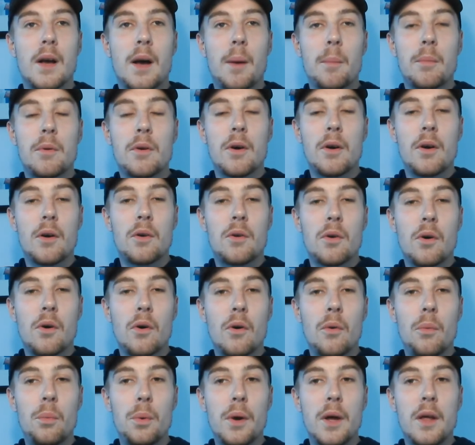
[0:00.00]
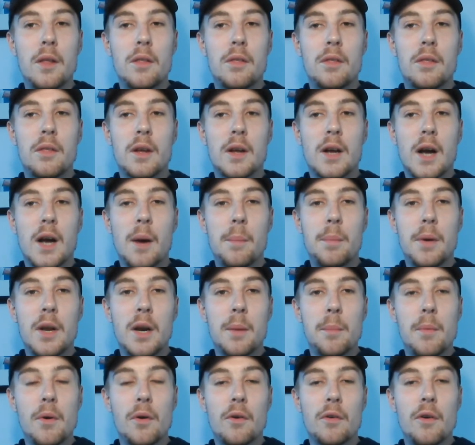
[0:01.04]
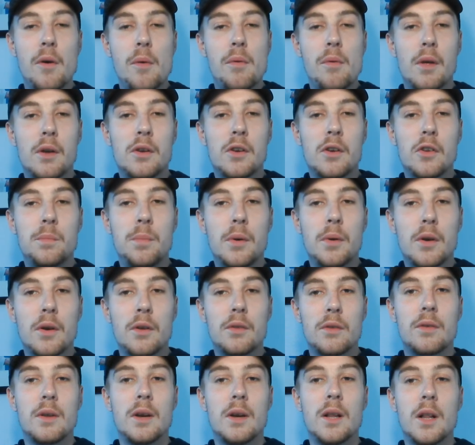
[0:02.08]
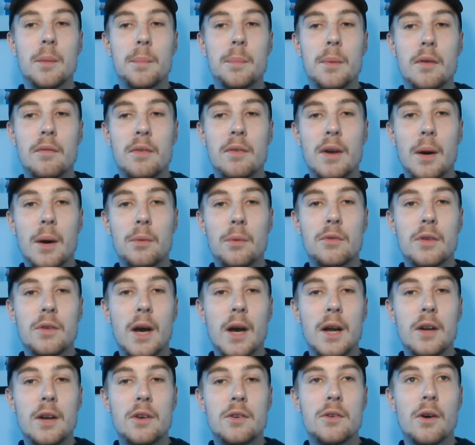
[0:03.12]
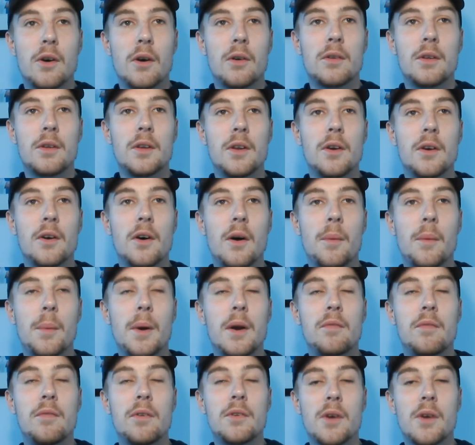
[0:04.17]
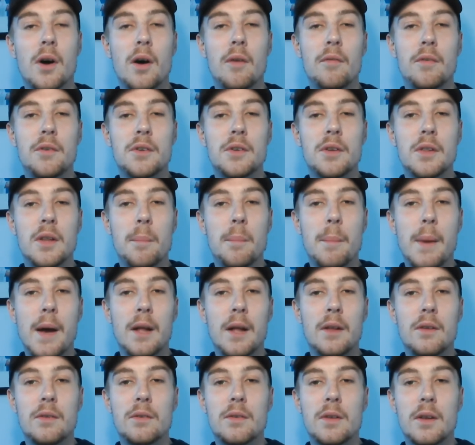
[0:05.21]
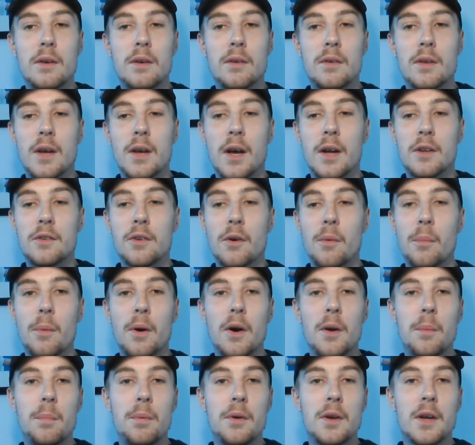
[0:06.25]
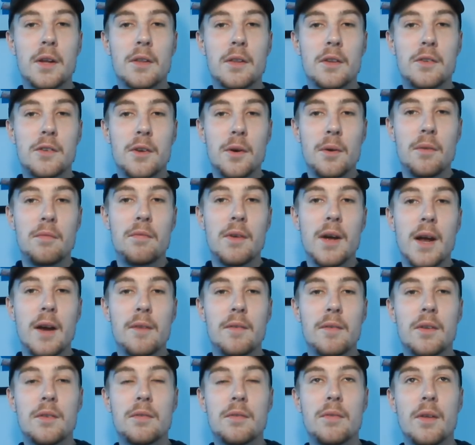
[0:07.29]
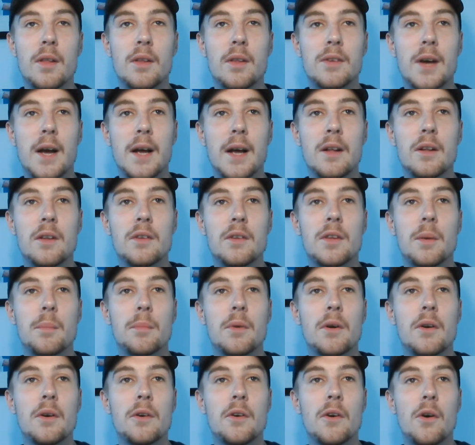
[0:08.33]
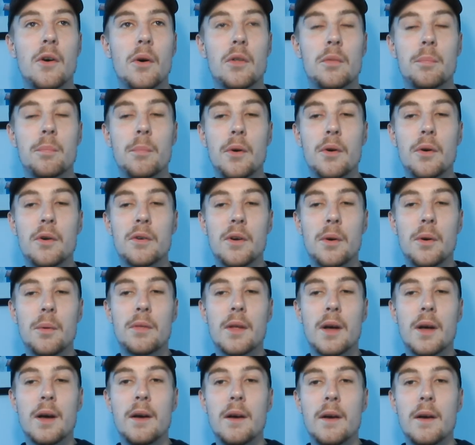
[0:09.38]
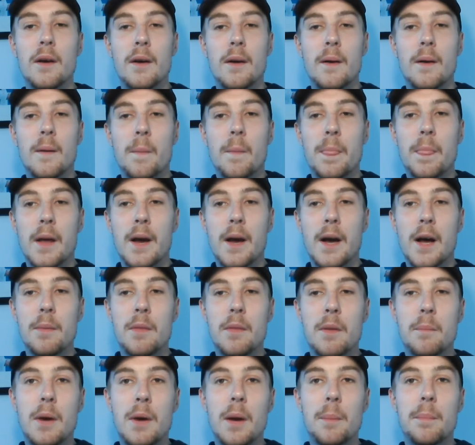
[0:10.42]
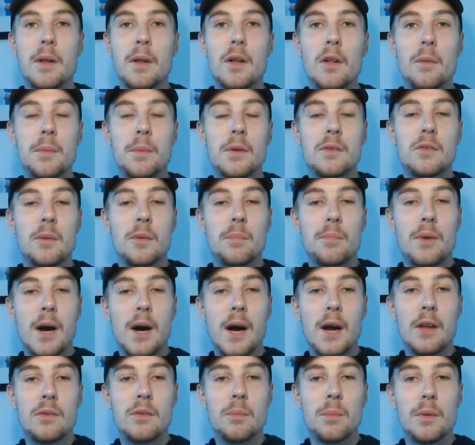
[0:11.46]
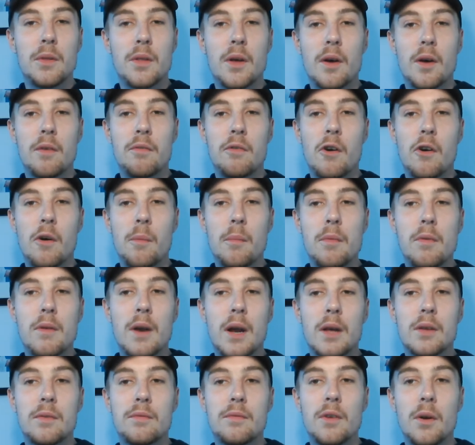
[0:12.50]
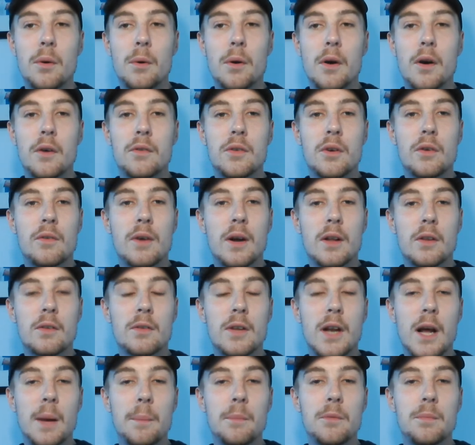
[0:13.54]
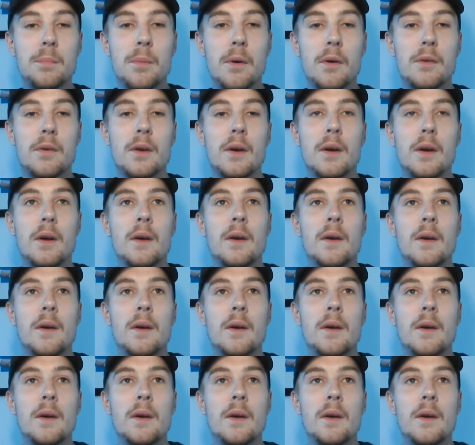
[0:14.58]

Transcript: I'm going to go with Garbine Muguruza just because it's a little bit of an outside shot. I went for Djokovic in the men's, and I don't want to predict the 2 favourites for the titles. I'm going to go with Muguruza. Might be a little bit surprising with her form the last few years at Grand Slams, but